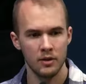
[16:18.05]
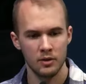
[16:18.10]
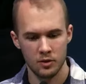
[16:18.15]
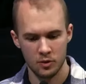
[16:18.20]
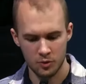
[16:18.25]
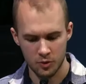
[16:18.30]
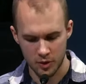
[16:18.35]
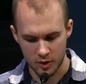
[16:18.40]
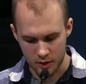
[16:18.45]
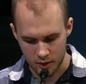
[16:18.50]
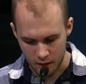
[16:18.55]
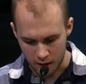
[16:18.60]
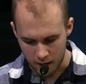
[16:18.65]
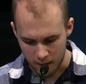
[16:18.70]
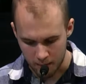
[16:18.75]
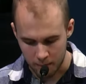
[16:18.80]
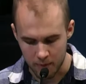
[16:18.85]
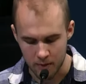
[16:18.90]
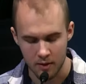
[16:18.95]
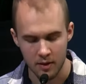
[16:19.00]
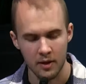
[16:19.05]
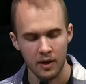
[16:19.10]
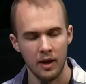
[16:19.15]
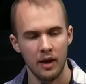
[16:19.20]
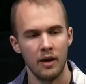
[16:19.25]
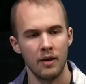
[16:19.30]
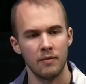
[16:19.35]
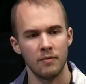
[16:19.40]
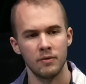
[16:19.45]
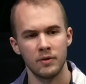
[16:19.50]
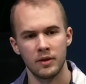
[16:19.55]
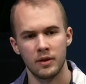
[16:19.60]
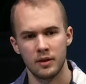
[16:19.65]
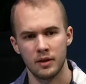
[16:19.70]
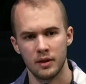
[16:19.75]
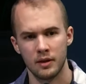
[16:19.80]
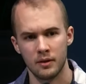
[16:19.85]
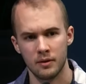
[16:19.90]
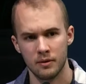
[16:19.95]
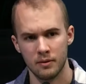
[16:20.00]
to stop
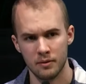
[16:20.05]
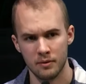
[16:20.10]
everything.